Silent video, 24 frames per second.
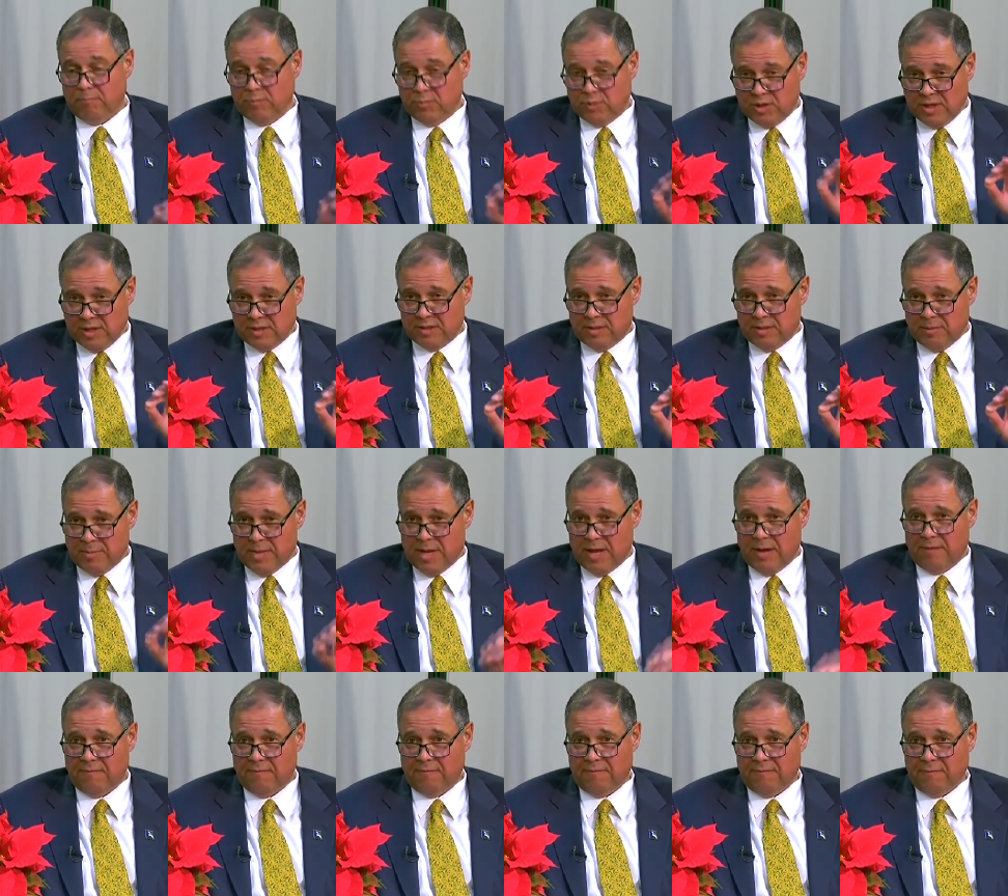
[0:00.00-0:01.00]
just
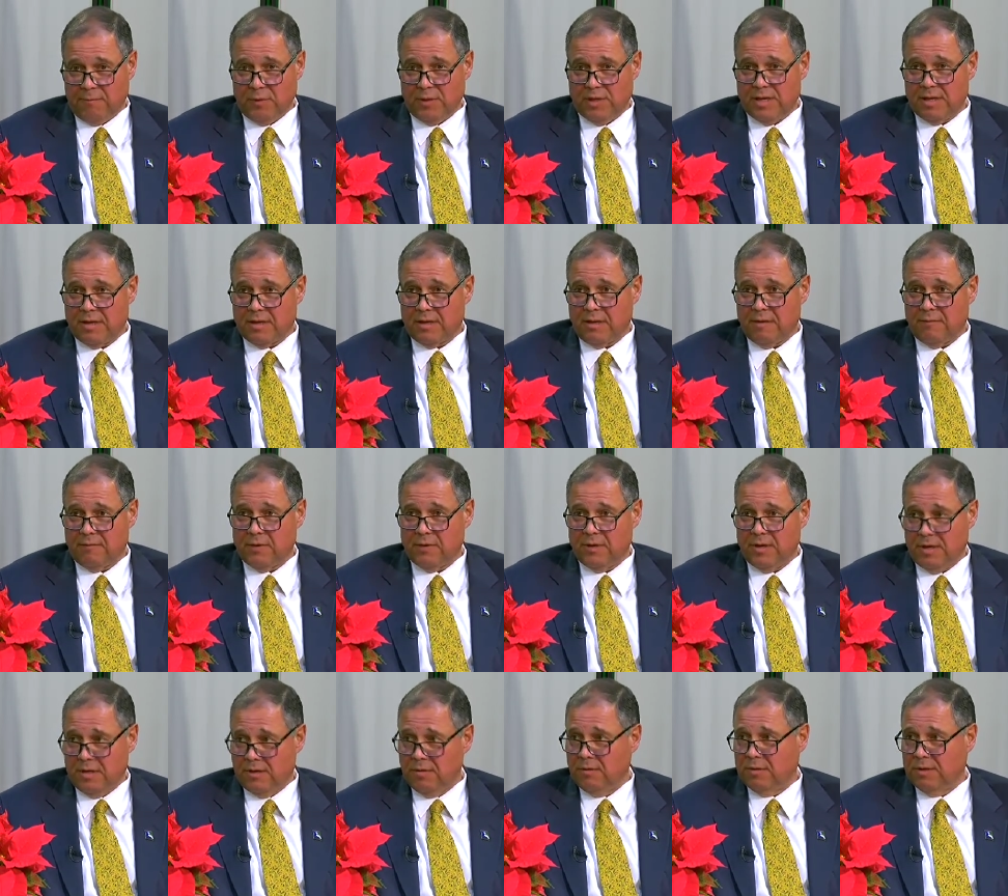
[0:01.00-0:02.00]
about fully
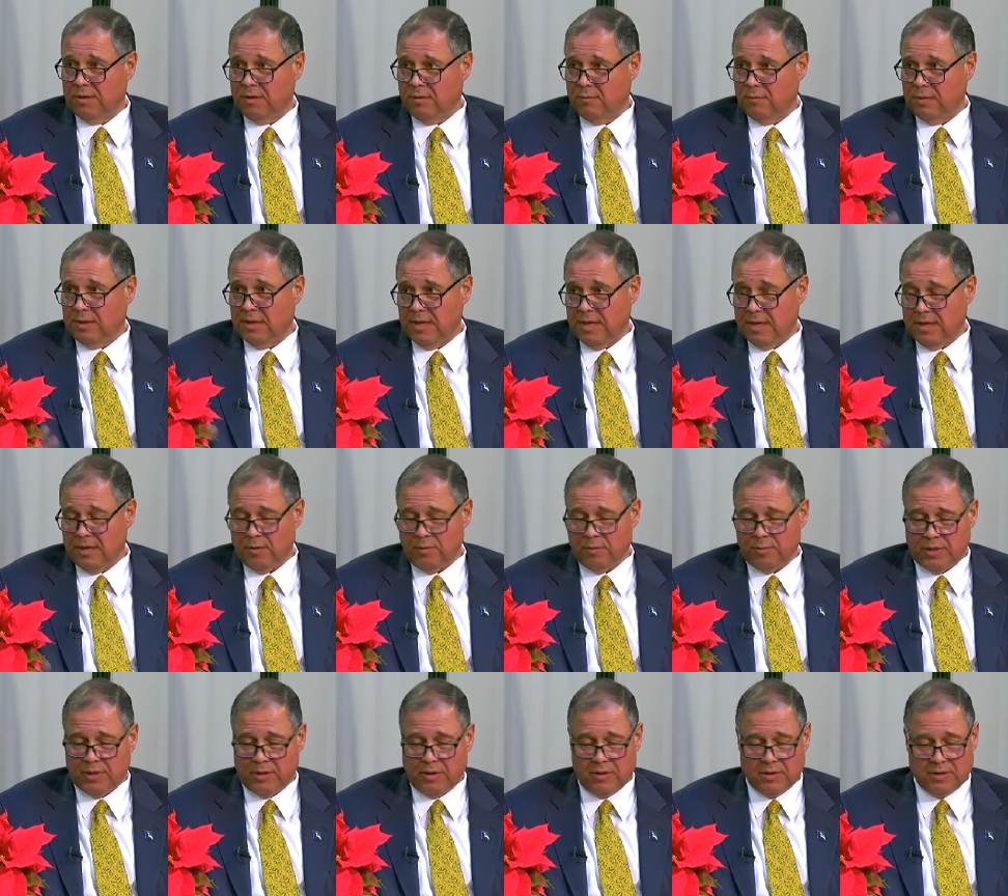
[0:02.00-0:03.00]
covered hill here with the
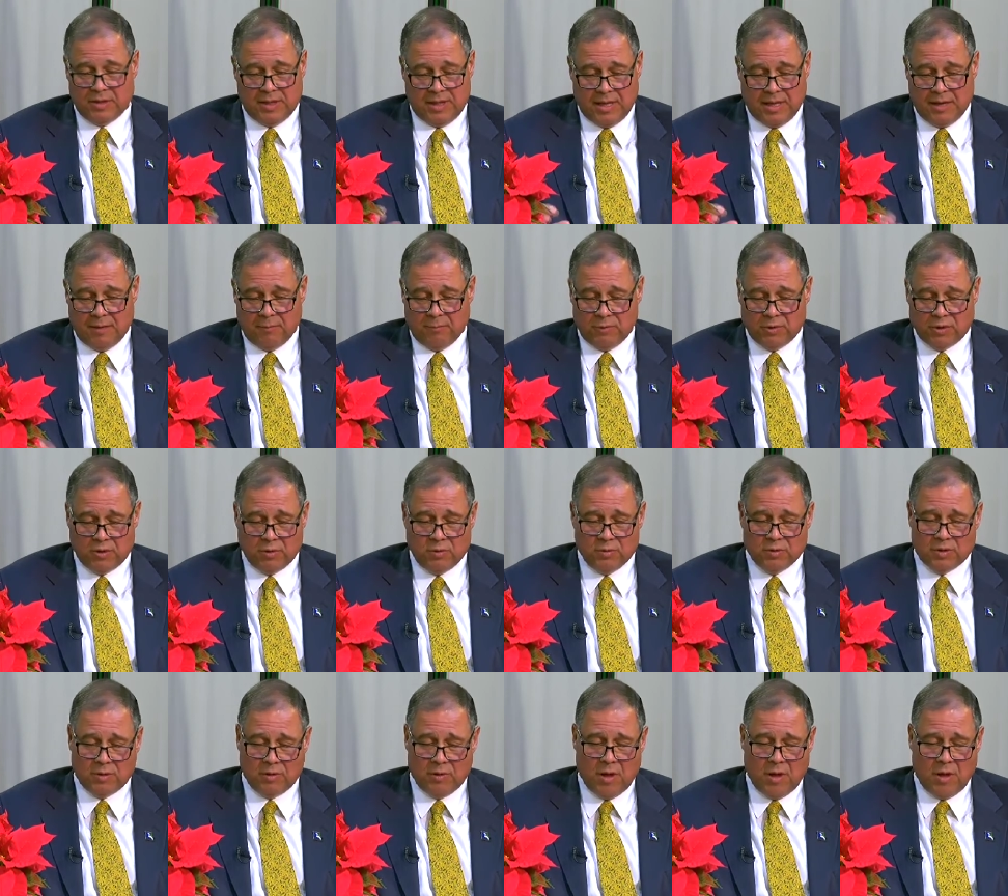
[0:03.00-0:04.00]
ALPRs again, which
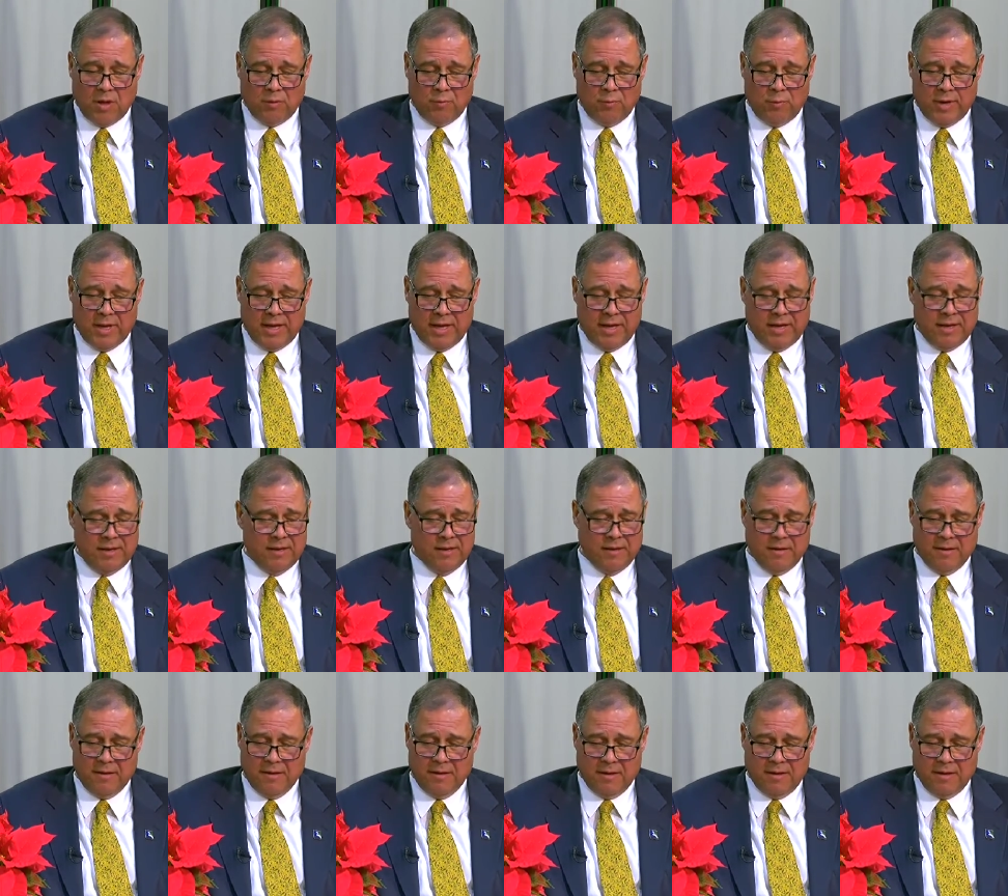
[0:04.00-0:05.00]
goes a long way
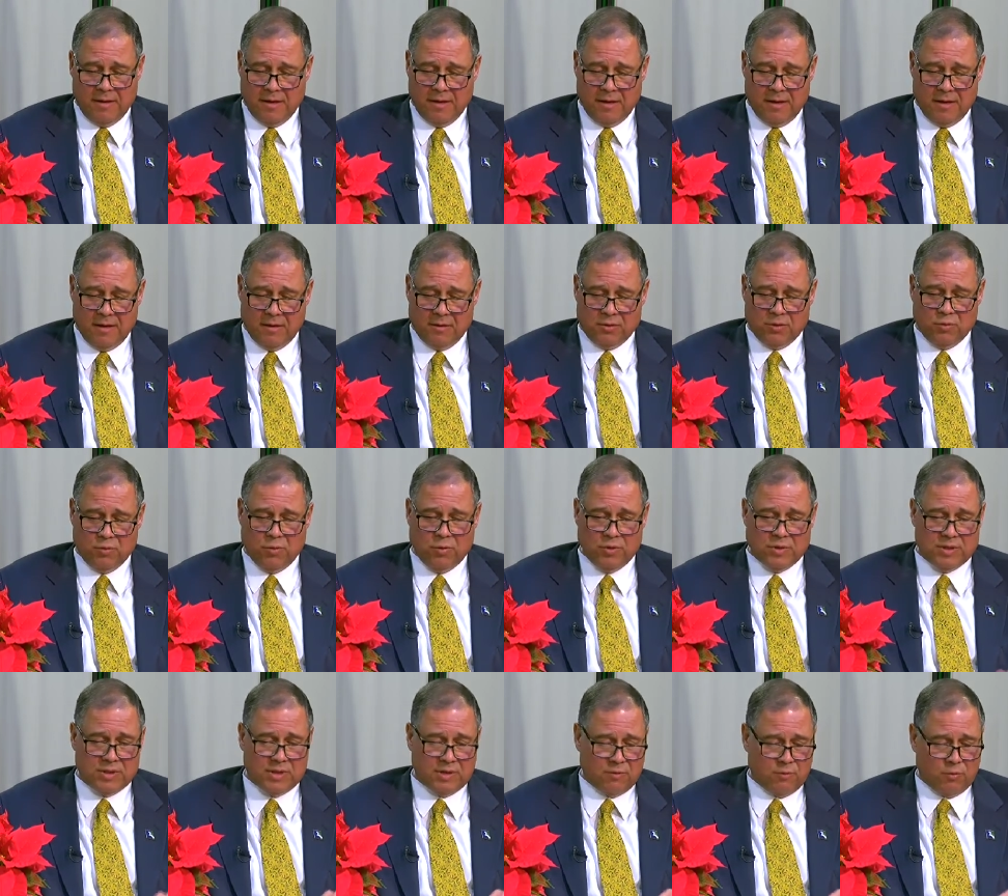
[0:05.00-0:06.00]
uh,
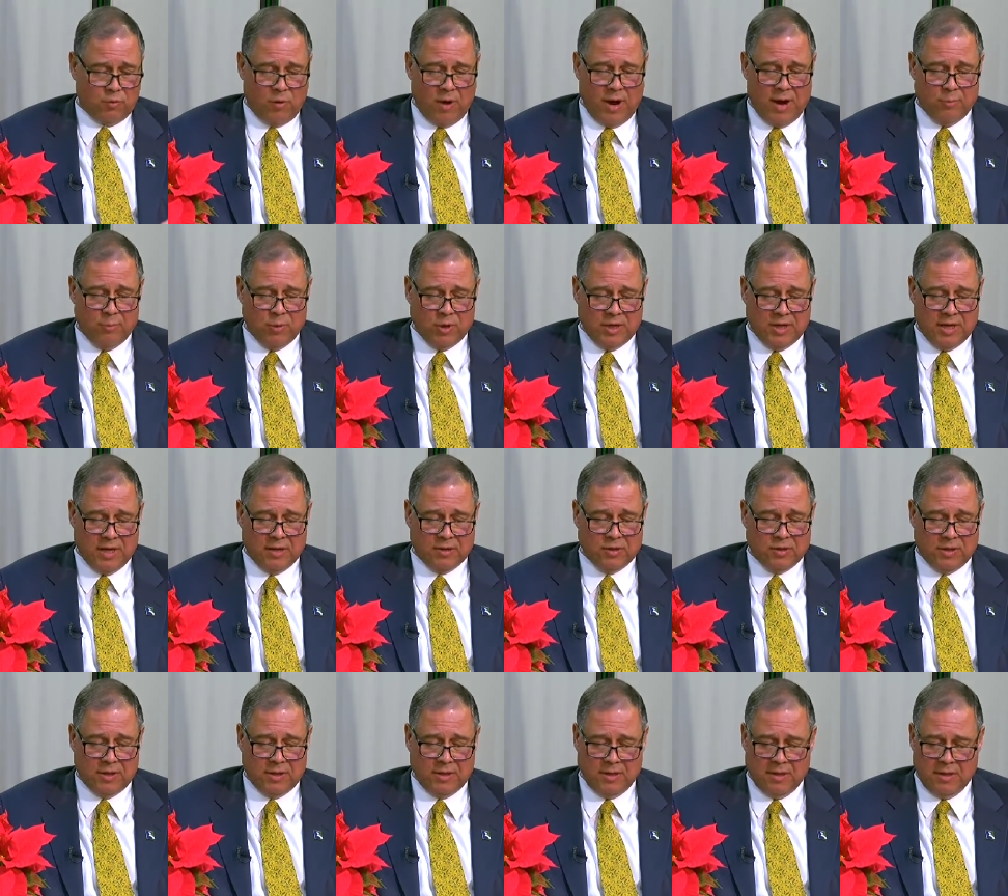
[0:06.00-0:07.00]
towards crime
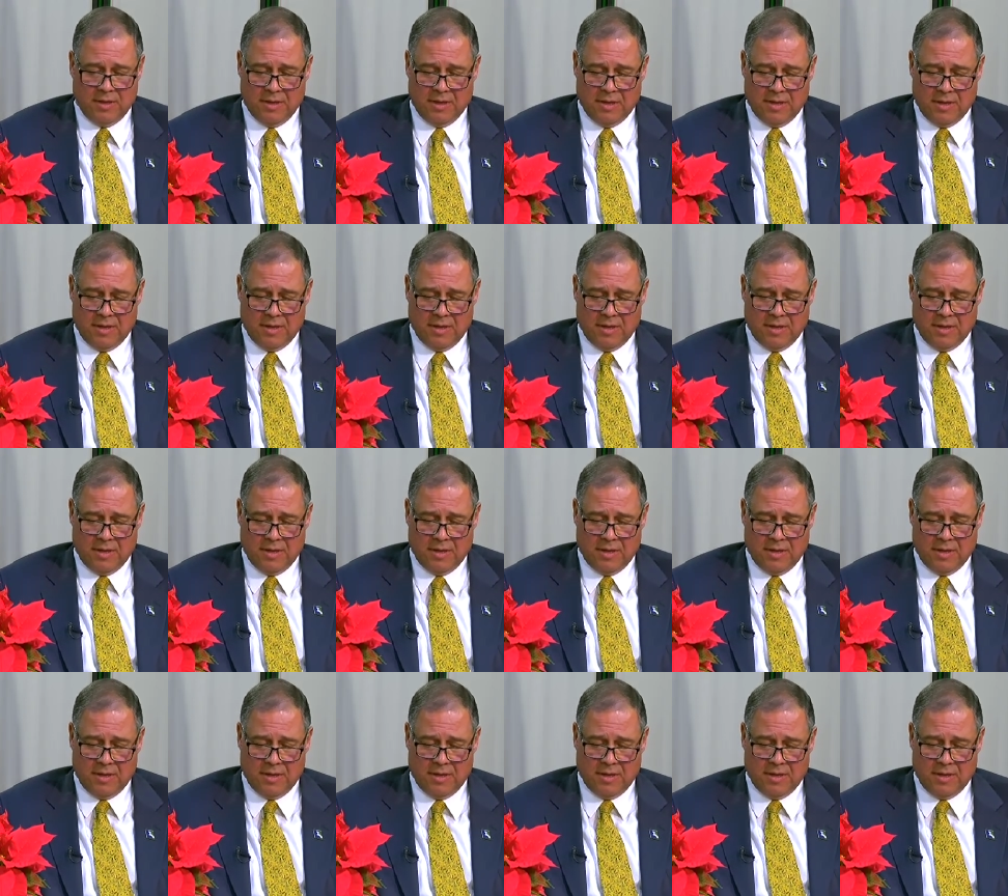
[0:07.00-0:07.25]
reduction.